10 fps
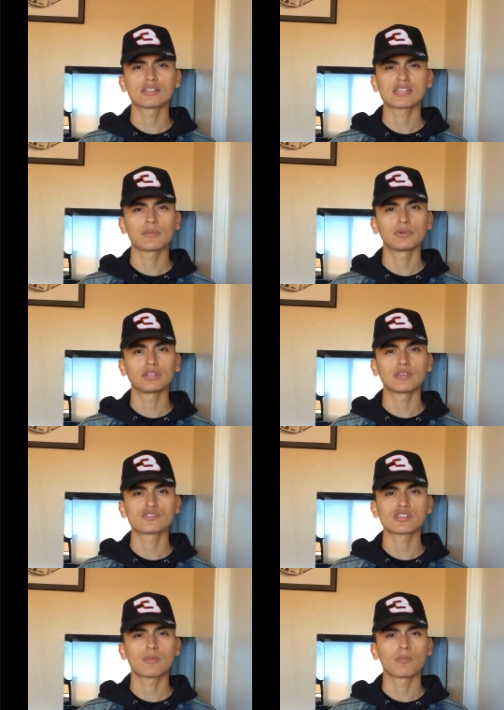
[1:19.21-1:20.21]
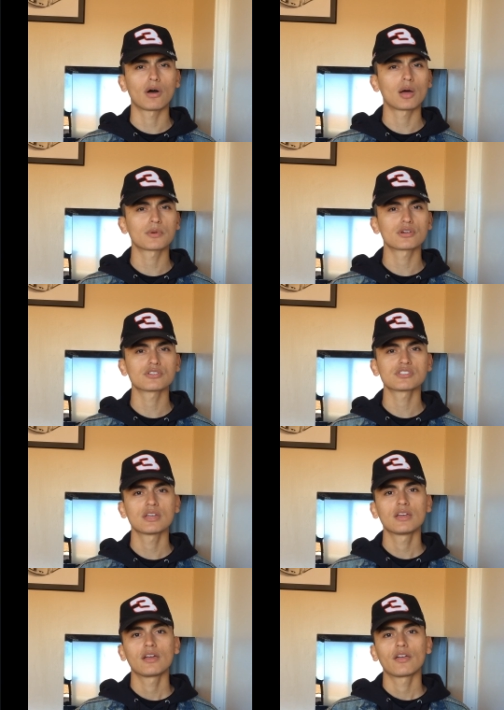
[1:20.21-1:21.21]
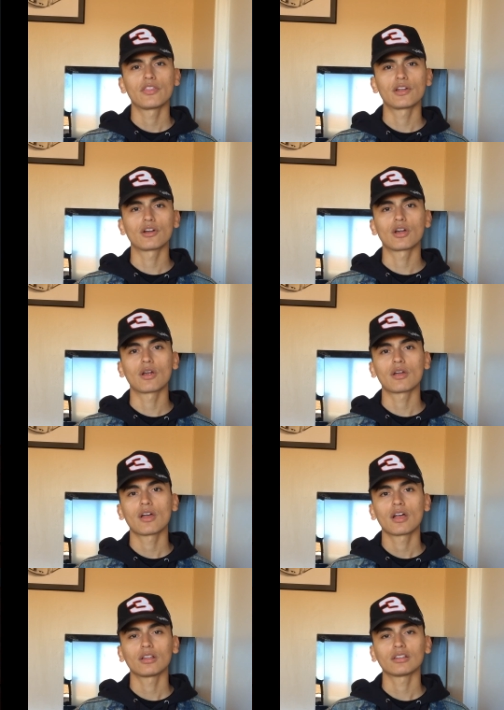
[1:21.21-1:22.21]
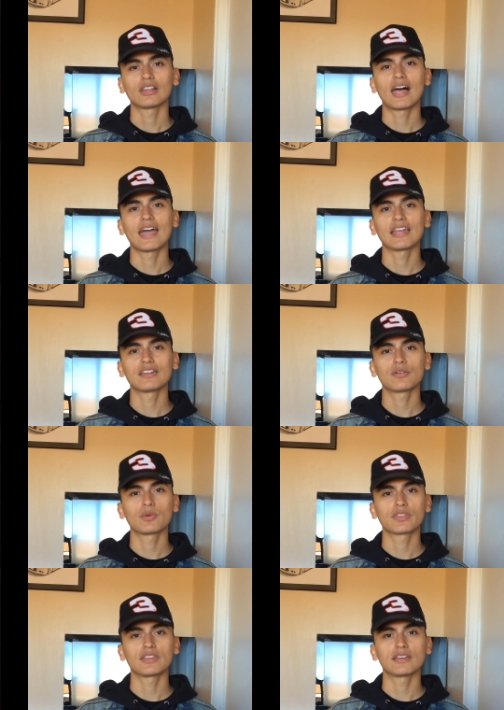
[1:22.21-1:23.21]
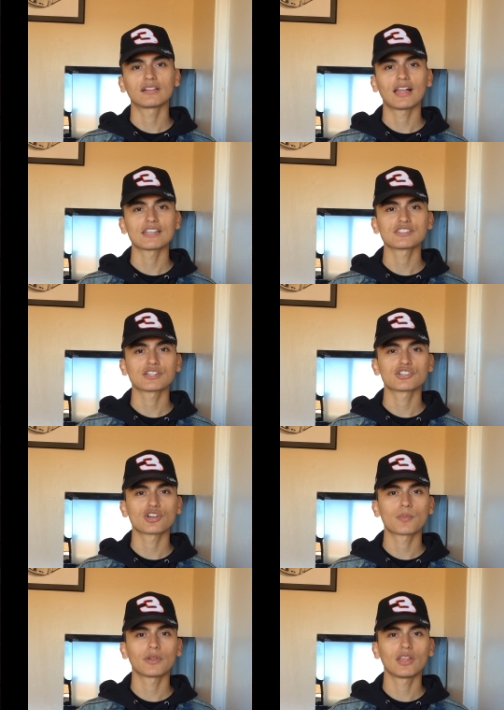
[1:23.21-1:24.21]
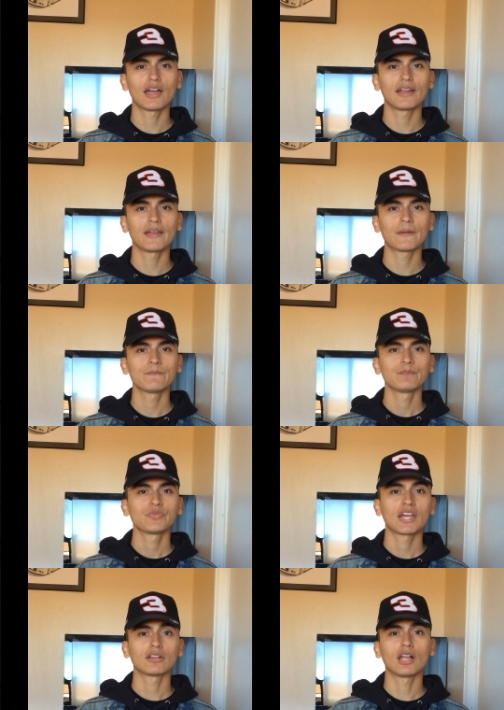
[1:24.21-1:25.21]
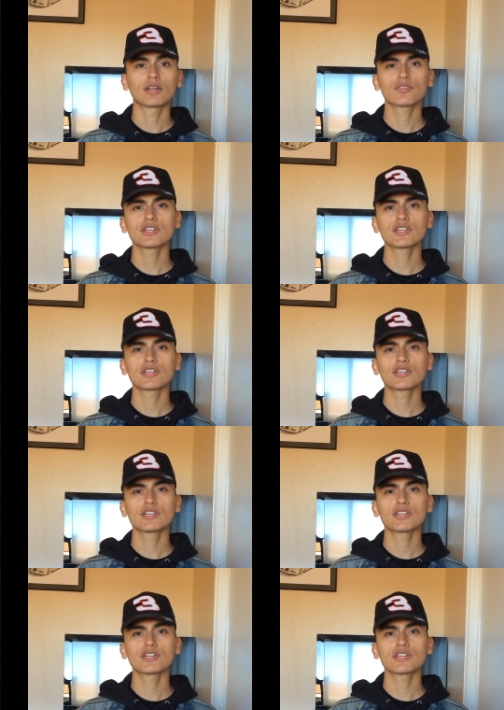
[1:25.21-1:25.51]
as I believe some bombers that are lined with the classic Sherpa lining, and a lot of